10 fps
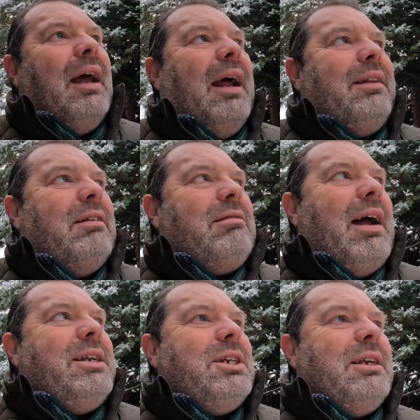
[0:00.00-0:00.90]
and the
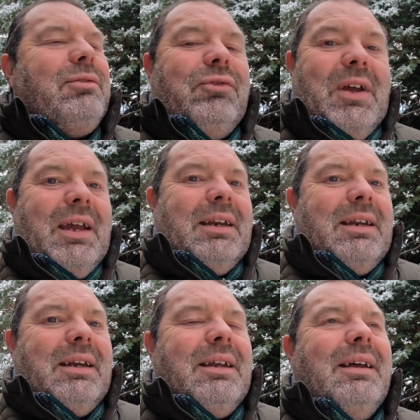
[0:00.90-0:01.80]
writing had
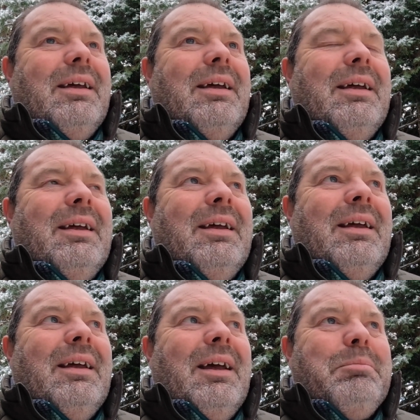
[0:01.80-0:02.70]
faded,
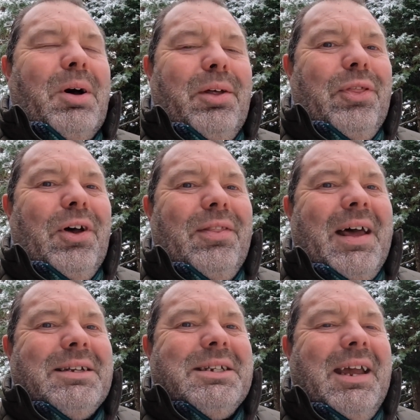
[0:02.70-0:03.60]
but I thought
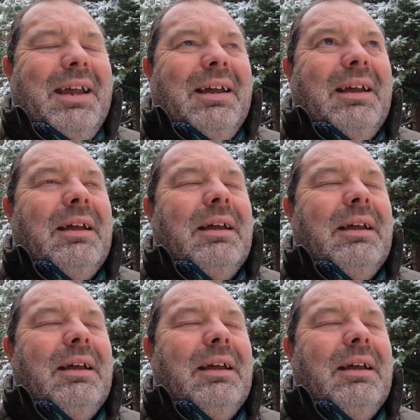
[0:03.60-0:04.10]
that's it.